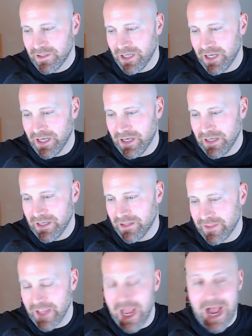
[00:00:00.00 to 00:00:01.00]

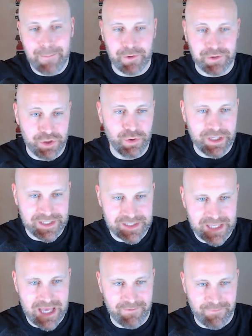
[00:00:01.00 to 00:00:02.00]
the opportunity
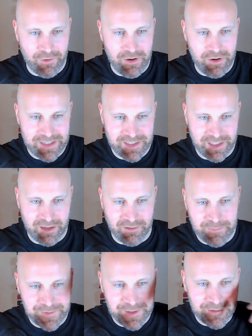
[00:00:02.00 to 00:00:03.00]
set for investing in
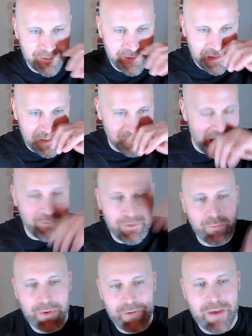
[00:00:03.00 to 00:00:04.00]
crypto, right?
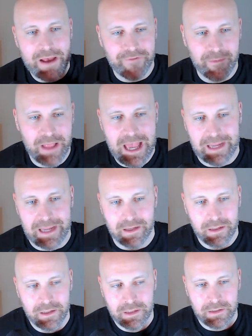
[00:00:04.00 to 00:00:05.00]
We went from like
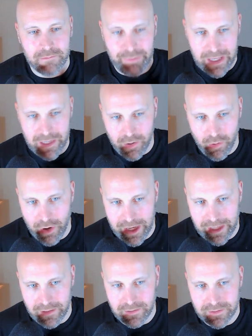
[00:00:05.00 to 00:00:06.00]

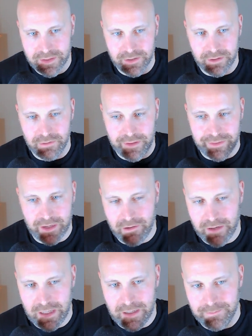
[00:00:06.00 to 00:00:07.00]
Bitcoin to
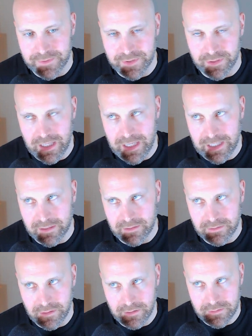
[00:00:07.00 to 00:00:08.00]
Ethereum to like
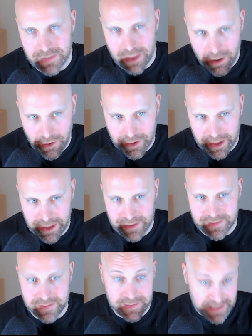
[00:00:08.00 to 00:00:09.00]
tokens to